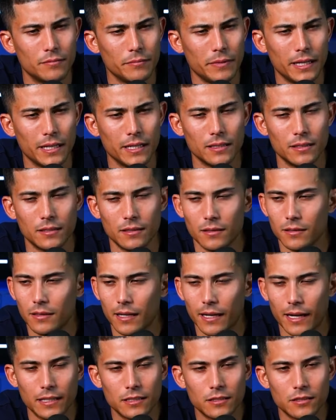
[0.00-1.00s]
man, dude,
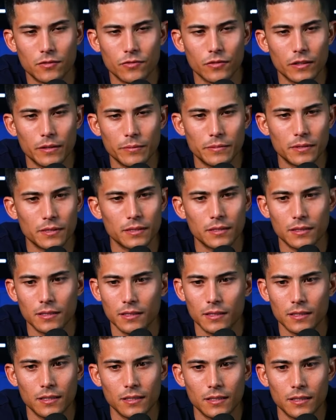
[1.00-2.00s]
that guy just flipped
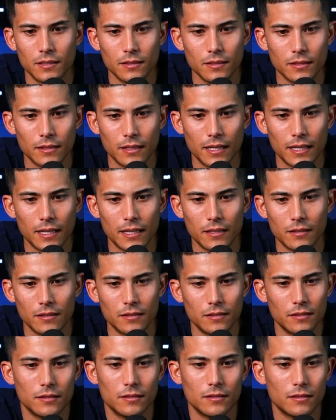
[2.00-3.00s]
that
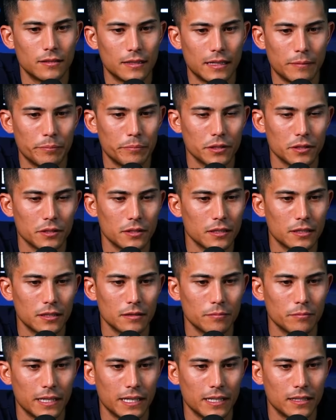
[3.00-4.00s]
that building
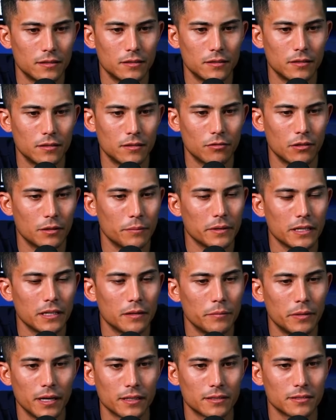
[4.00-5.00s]
and made three
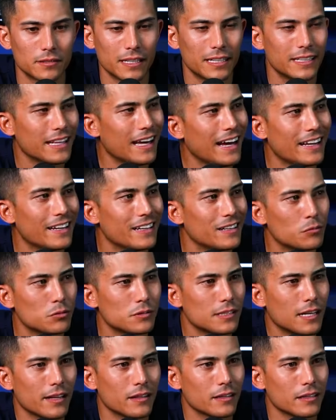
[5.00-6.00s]
million bucks like that. It
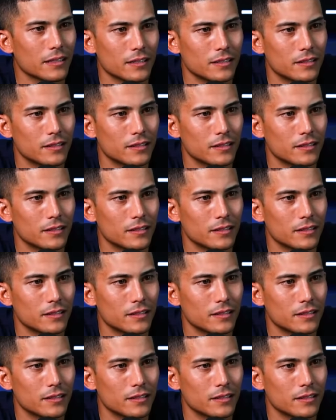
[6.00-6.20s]
was nothing.